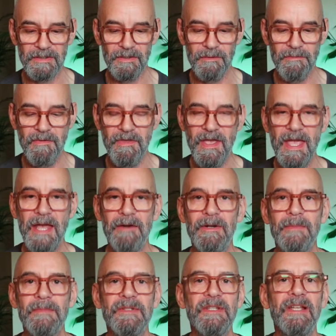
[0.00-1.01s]
So
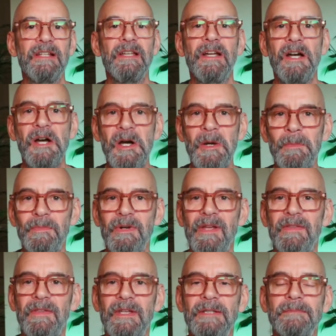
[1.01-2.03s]
there I'm saying calm
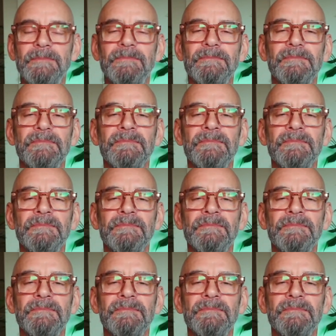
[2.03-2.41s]
breath in.